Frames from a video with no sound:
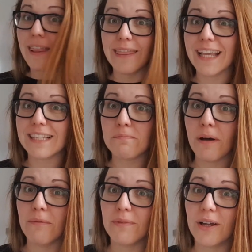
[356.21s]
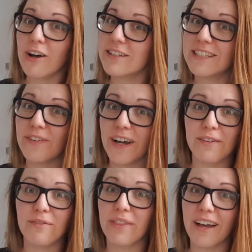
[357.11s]
This mum can't
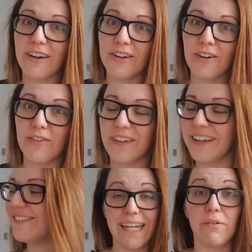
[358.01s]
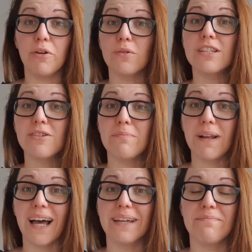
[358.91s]
survive without her coffee. Now, in order to
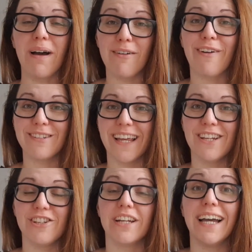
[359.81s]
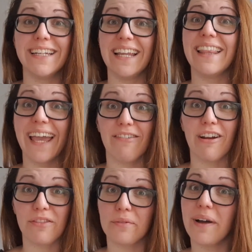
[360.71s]
apply my foundation, I need the hair
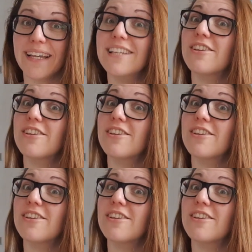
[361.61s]
out of the way.